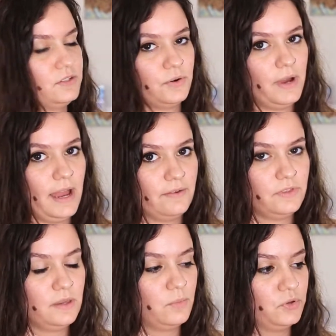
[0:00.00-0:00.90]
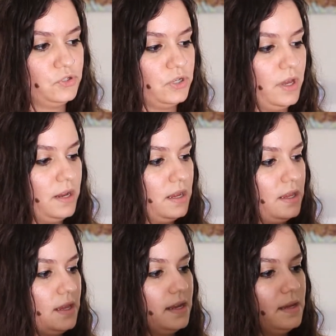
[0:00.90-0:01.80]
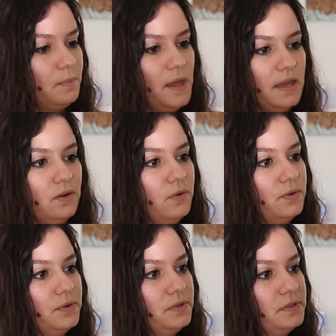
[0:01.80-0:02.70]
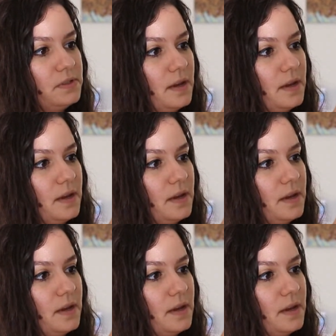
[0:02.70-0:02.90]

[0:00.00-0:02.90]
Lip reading: don't have the emulsion on it, any pinholes,